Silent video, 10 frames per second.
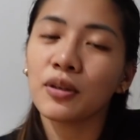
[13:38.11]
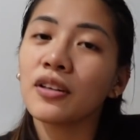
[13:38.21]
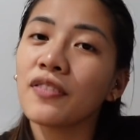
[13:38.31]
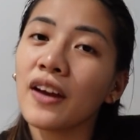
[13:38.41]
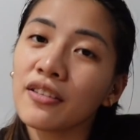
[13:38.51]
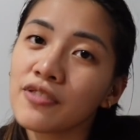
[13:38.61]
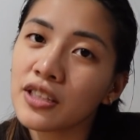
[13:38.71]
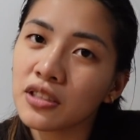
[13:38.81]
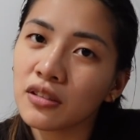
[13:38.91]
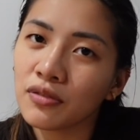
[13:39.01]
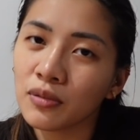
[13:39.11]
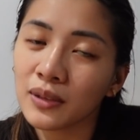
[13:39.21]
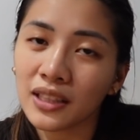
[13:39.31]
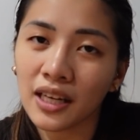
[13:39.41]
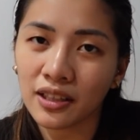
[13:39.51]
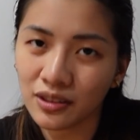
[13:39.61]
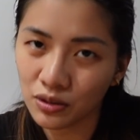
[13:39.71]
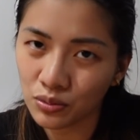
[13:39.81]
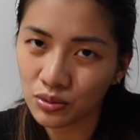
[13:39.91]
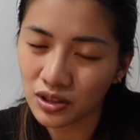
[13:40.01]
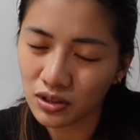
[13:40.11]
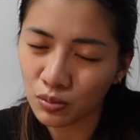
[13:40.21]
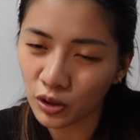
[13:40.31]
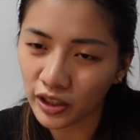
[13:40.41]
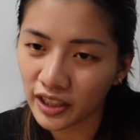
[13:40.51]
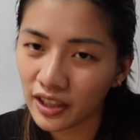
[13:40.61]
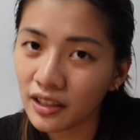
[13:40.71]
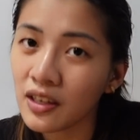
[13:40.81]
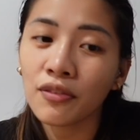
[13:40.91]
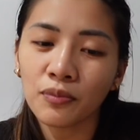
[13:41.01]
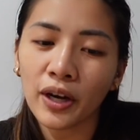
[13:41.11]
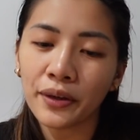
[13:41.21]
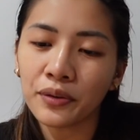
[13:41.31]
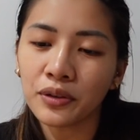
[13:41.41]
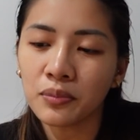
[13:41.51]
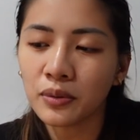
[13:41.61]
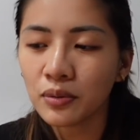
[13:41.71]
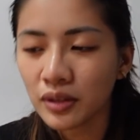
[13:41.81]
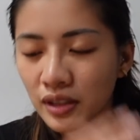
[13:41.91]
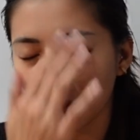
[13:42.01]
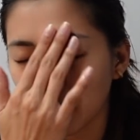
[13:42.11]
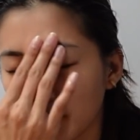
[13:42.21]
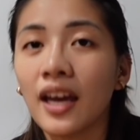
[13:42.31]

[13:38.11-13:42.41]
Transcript: purifying facial foam that I used this morning from Y O U Beauty.